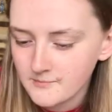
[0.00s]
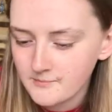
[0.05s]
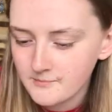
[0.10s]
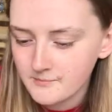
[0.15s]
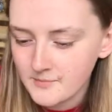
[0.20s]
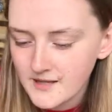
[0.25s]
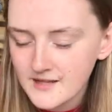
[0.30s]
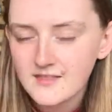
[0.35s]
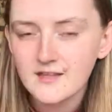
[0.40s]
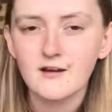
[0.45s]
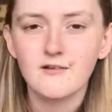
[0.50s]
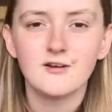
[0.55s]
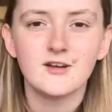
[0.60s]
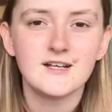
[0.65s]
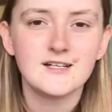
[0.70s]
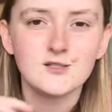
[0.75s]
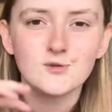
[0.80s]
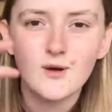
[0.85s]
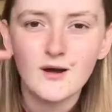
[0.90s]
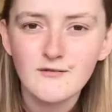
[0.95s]
be there, and I
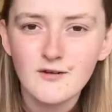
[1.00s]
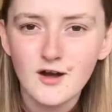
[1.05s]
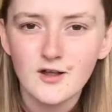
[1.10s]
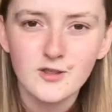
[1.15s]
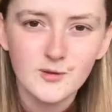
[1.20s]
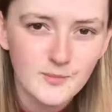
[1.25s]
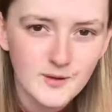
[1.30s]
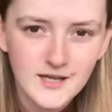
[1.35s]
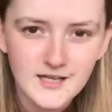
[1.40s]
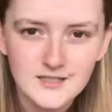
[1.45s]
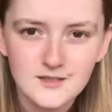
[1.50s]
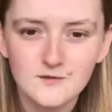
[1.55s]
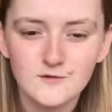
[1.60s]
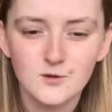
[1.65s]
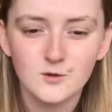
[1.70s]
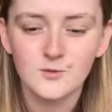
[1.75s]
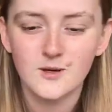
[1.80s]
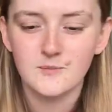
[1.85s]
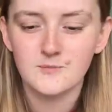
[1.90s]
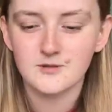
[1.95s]
still have other plans for the
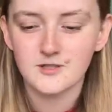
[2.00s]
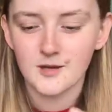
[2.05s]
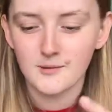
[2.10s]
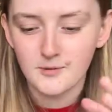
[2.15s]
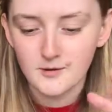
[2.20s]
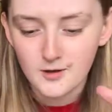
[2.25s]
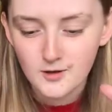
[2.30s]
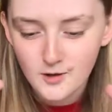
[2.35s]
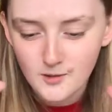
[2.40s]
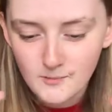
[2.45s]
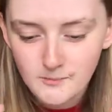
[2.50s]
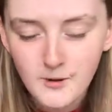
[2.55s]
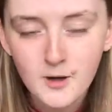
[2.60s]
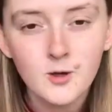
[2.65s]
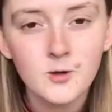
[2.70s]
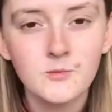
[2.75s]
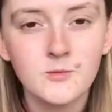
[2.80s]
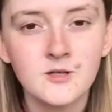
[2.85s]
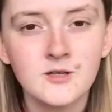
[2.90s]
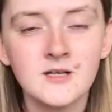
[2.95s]
website, but at the
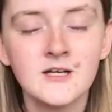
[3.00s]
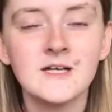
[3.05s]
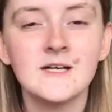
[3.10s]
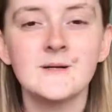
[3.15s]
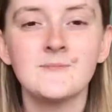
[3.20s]
moment